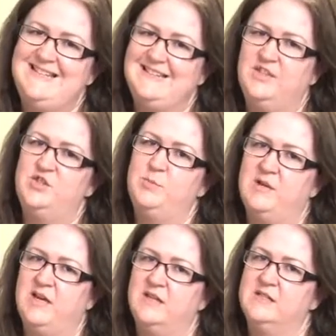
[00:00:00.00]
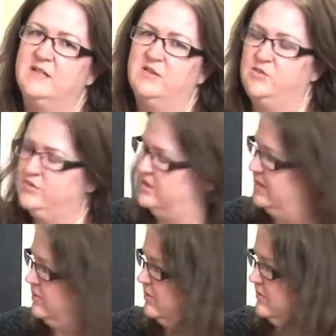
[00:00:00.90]
Lunchbox
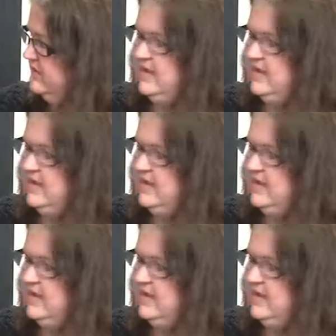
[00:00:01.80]
Acoustic, or the